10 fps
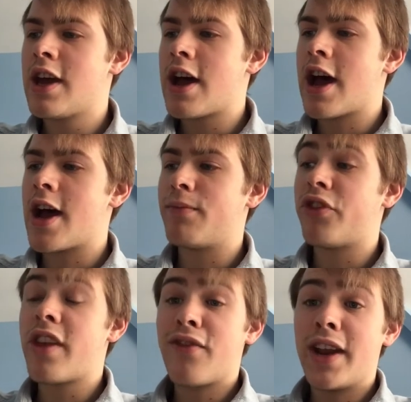
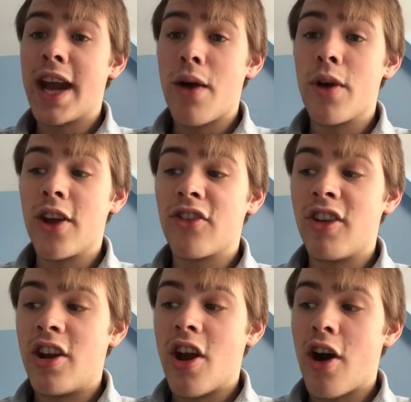Stifler now works
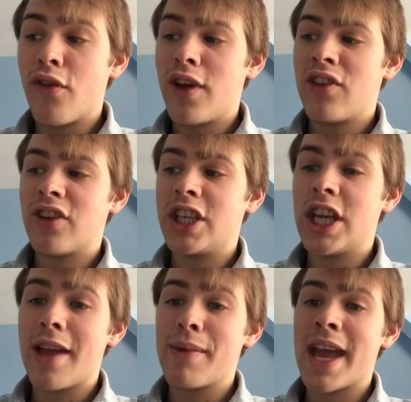in office,
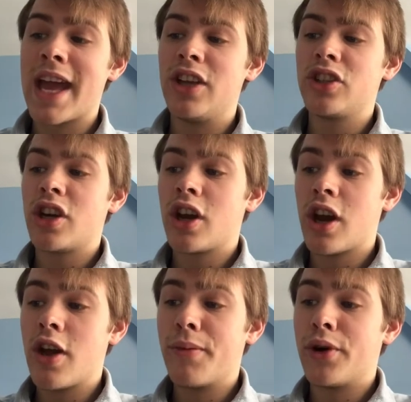JBH
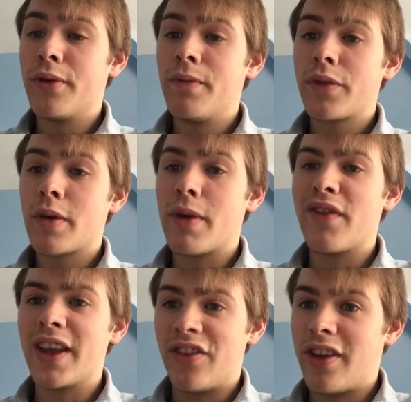Global, but I
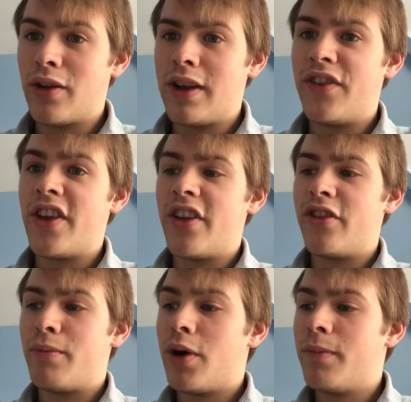think still lives at his
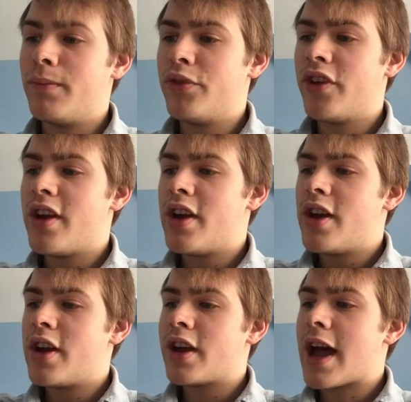mum's.
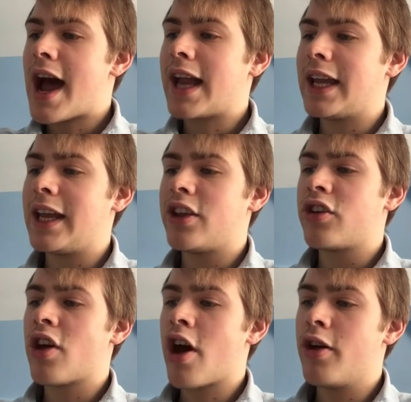Ali
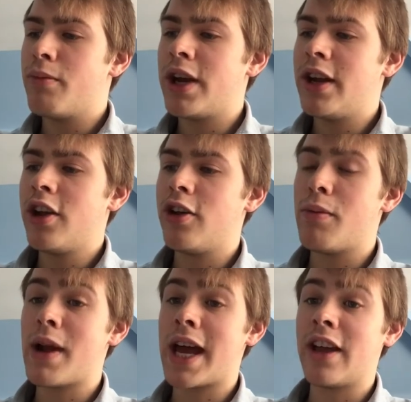Cobrin, who
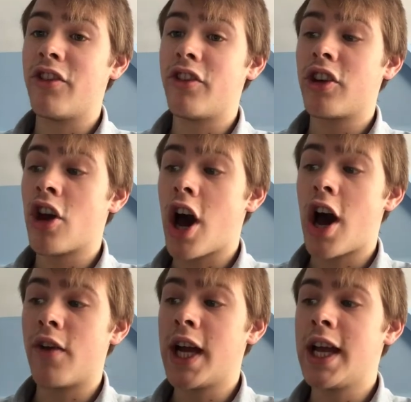plays
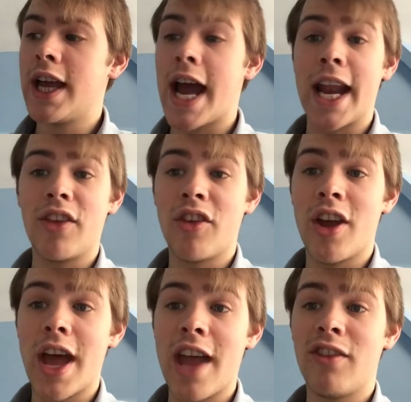Cara, and it's
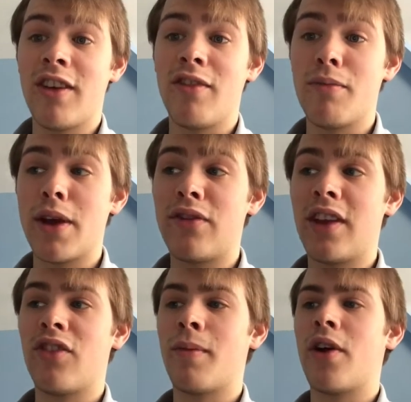her 18th birthday
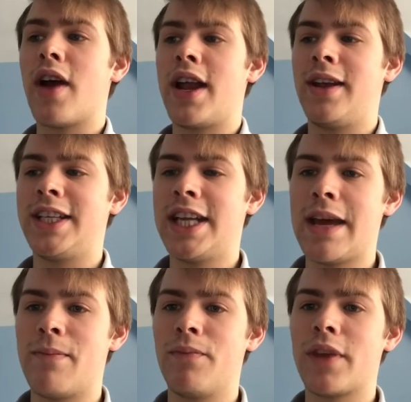tomorrow. And
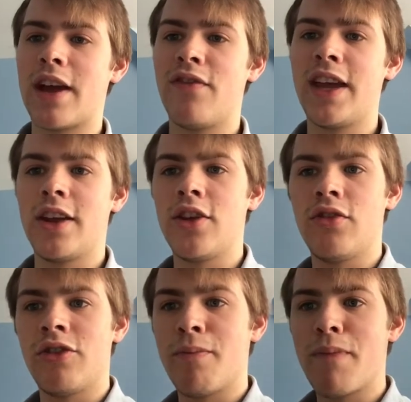Jim, I think,
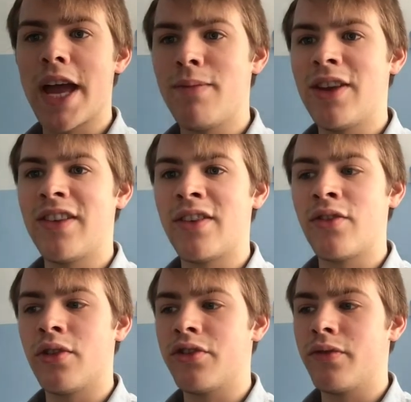used to babysit her
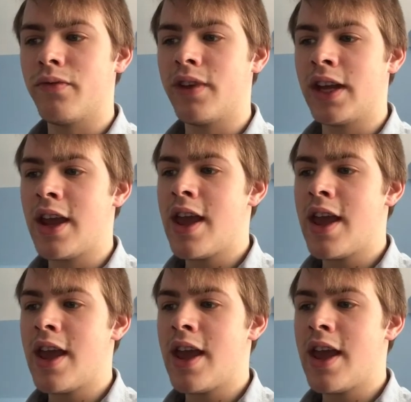or something.